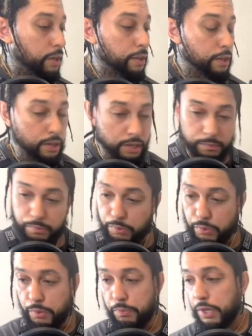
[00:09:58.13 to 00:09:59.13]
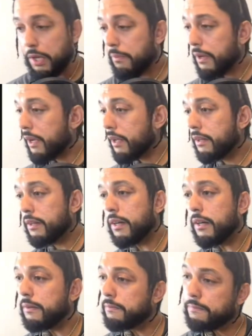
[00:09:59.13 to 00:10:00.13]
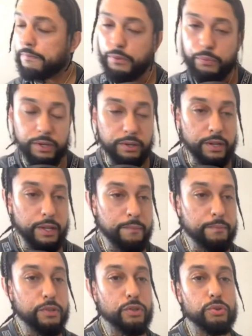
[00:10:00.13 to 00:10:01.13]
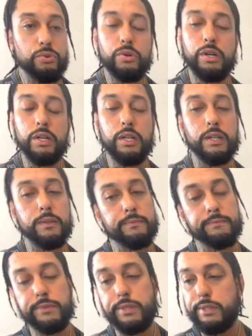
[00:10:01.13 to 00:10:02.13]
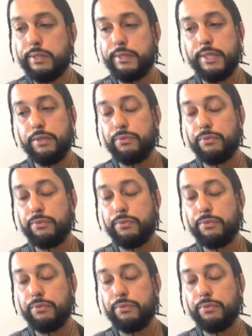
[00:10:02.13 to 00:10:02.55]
Boo Boo the Boogeyman, the winner of them two. There's